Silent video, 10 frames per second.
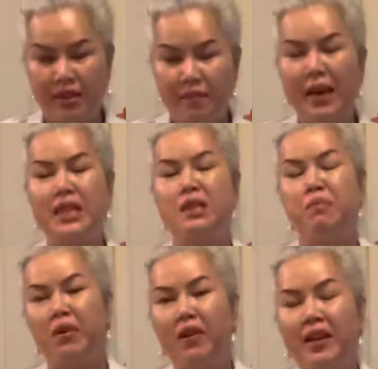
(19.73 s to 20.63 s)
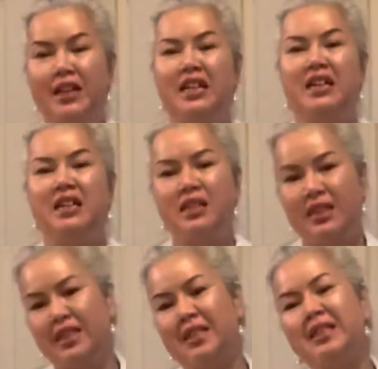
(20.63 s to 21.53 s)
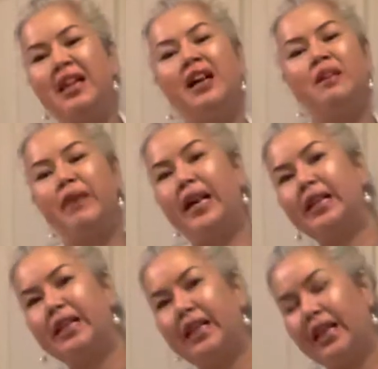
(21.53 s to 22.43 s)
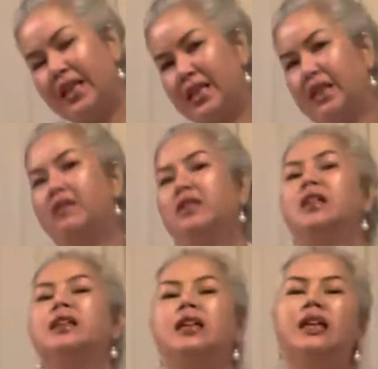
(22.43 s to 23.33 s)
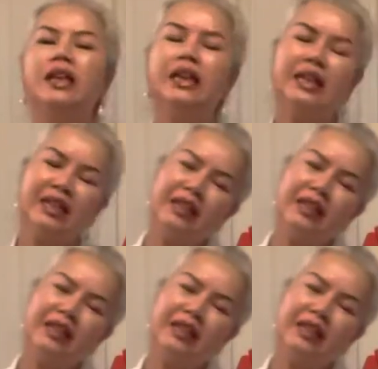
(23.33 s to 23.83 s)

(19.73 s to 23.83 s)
My supporter. It's not a bad thing, it's a good thing.